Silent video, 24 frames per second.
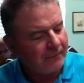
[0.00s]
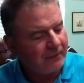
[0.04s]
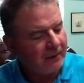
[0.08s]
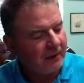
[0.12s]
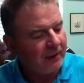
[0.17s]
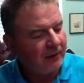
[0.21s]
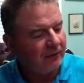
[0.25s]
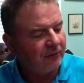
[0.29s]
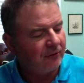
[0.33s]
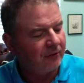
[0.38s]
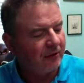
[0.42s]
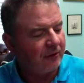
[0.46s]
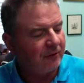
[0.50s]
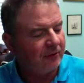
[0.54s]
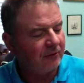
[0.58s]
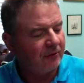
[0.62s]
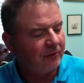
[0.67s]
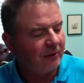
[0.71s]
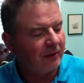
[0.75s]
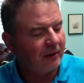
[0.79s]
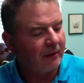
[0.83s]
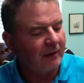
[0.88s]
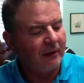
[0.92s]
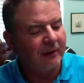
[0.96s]
It says
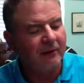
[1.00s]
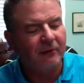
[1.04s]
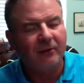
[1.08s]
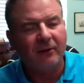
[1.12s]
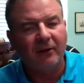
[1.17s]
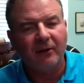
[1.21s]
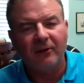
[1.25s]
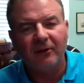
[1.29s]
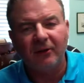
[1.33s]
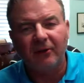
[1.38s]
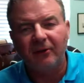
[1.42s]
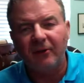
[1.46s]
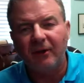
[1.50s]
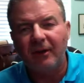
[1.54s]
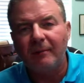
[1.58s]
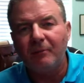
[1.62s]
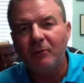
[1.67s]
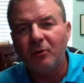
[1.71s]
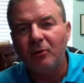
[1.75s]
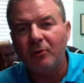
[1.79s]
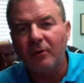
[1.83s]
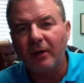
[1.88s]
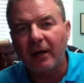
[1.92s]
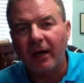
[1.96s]

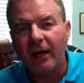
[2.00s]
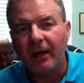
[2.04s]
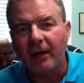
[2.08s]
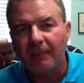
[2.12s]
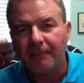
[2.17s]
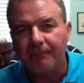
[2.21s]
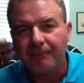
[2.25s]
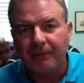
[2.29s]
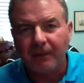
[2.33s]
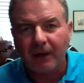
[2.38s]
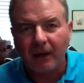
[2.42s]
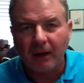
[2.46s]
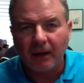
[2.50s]
MU Cam,